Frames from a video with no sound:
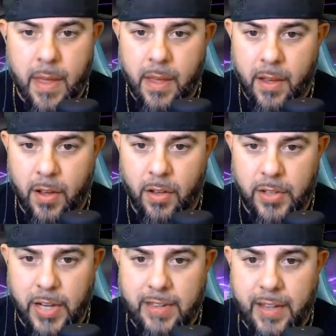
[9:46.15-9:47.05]
because you
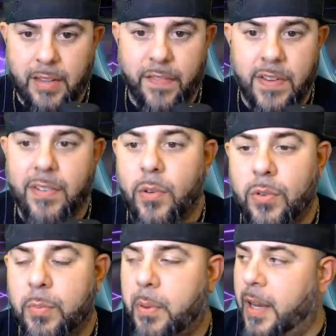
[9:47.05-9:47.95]
like to get the physicals,
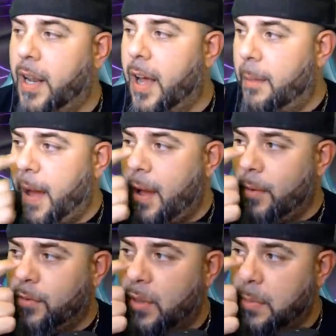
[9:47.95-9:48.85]
but how
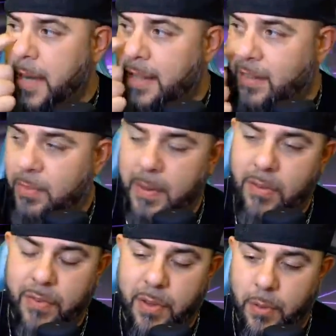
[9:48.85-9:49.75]
something like this make you
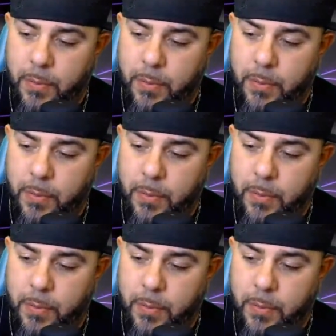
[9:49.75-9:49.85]
feel?